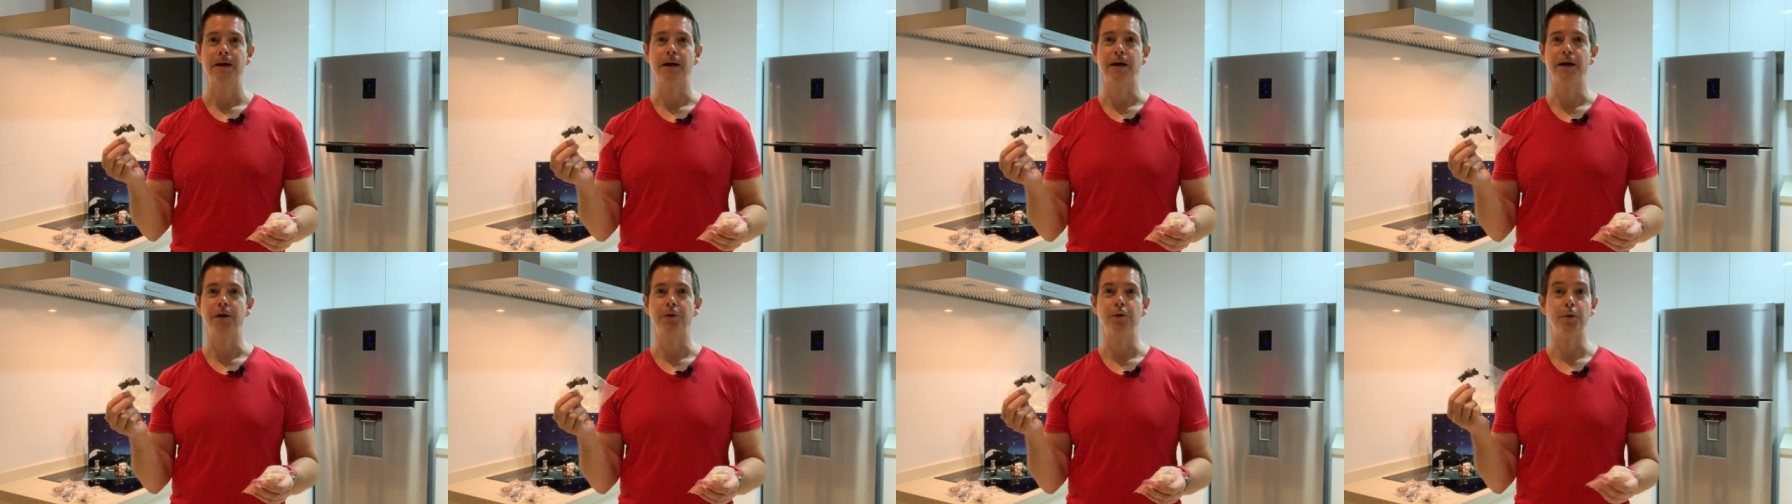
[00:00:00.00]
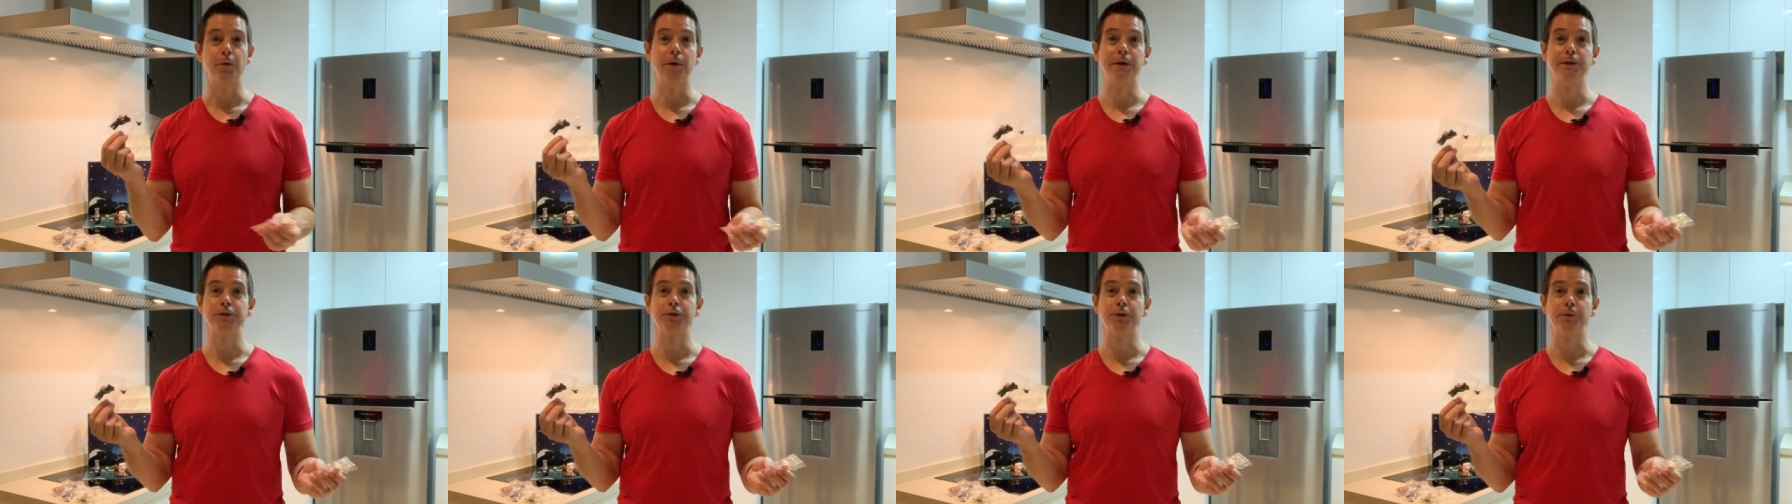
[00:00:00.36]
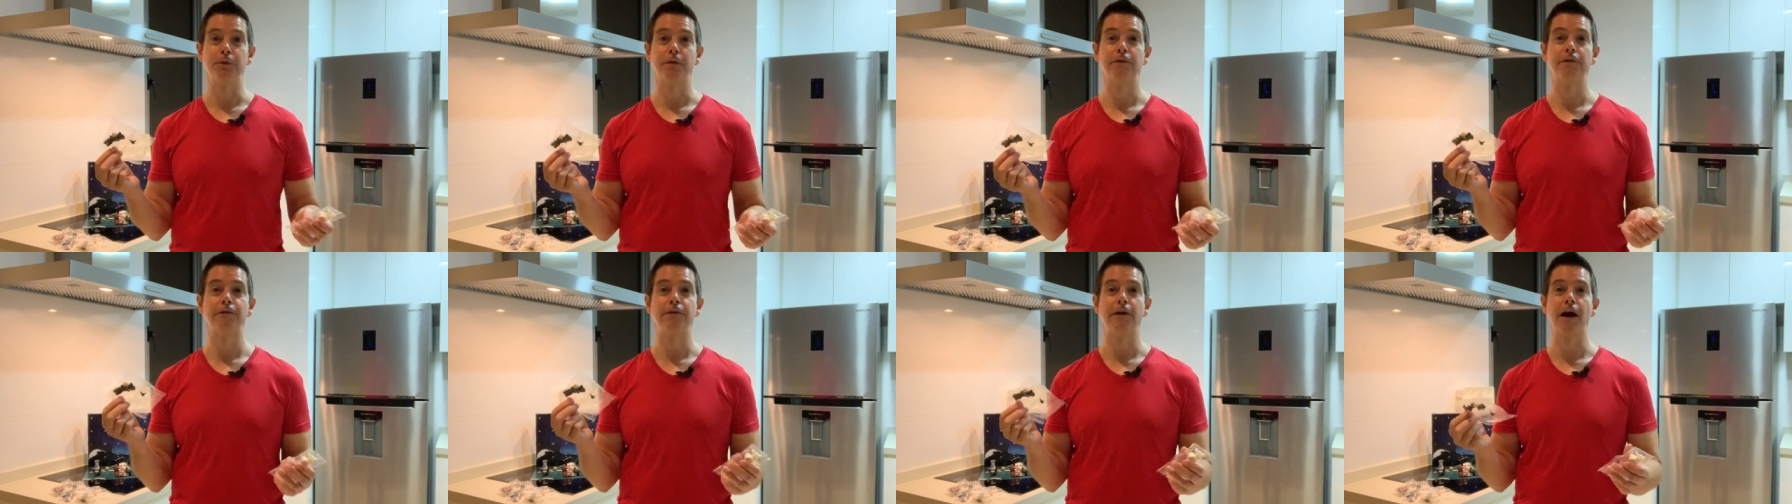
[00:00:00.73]
uh, the ones that
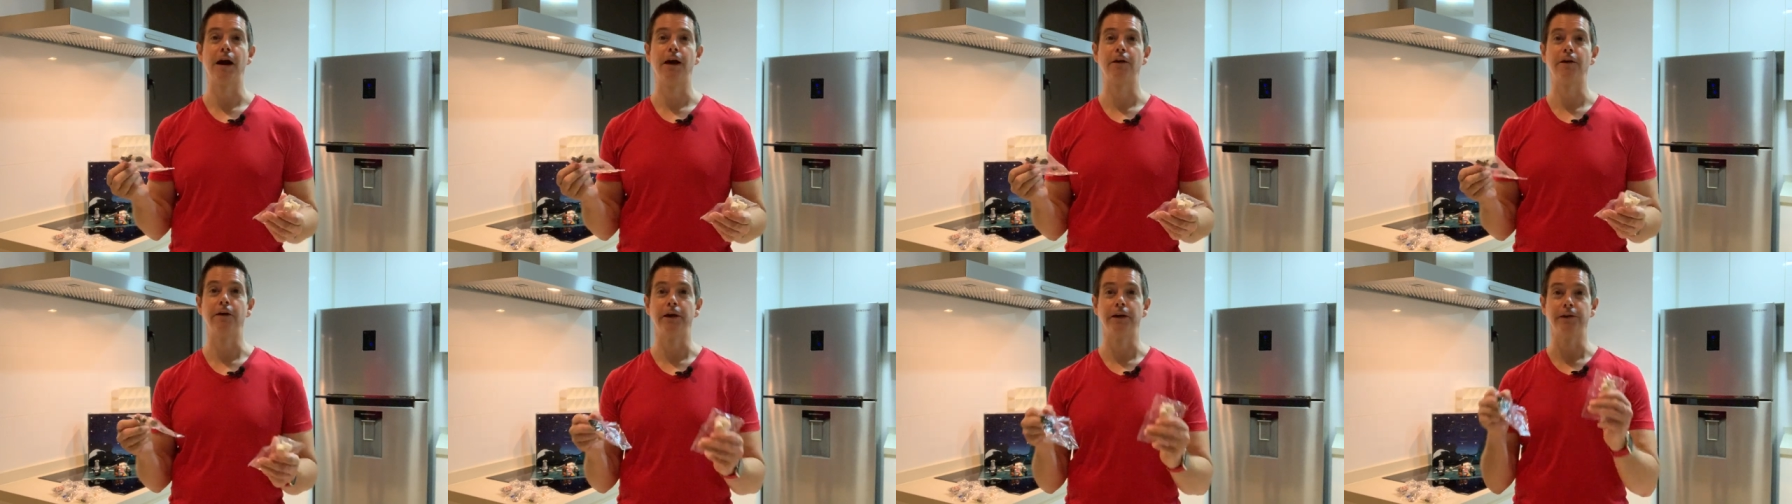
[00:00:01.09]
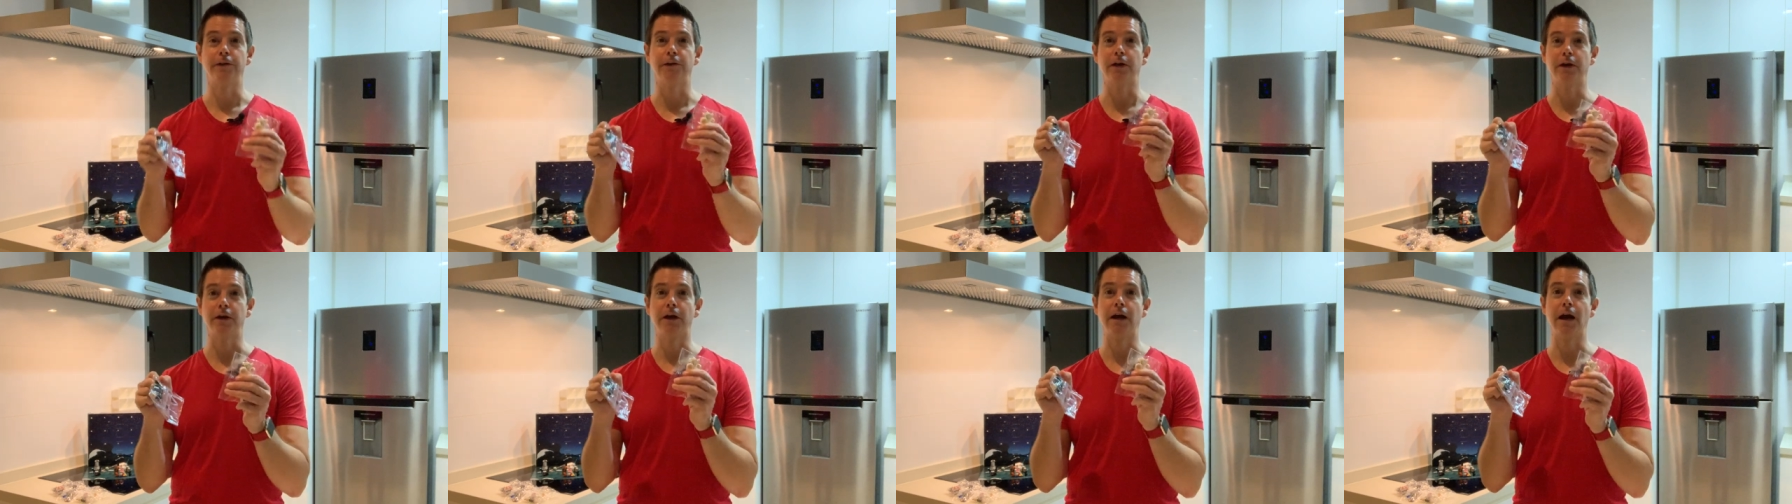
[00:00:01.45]
were firing the